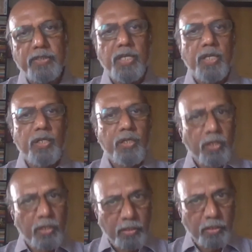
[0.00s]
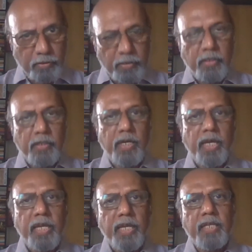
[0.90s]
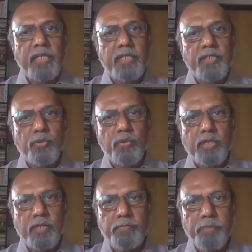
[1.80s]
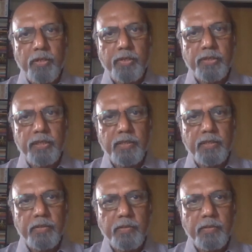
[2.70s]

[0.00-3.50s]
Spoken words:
is yield control curve policy.